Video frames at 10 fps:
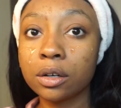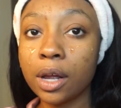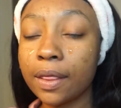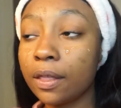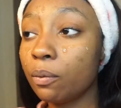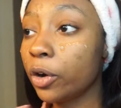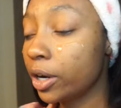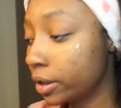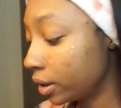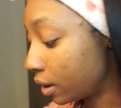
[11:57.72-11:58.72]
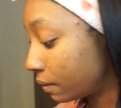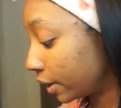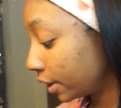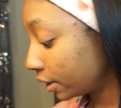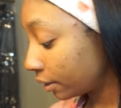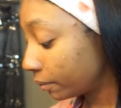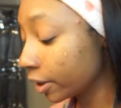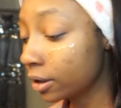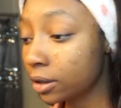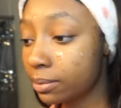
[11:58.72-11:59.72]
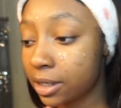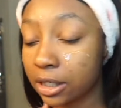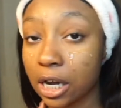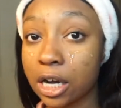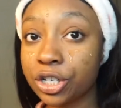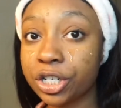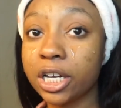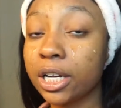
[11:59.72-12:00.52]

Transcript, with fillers: And then we're gonna go in and we're gonna massage it